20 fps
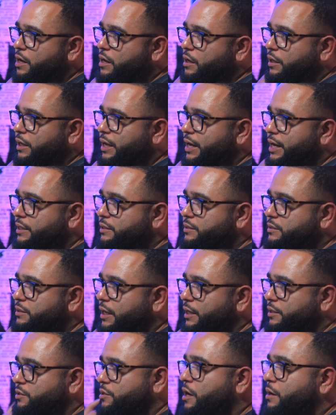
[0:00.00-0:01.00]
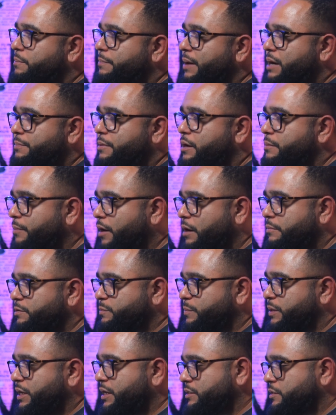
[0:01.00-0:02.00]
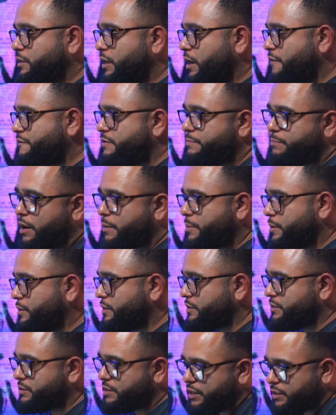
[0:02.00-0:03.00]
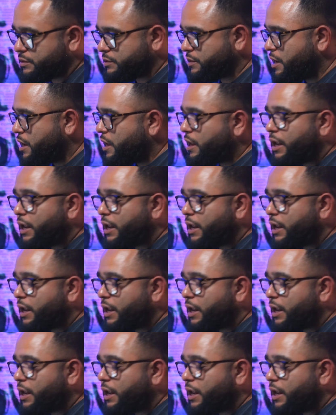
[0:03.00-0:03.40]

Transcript: clients like talk bad about barbers because every barber does this.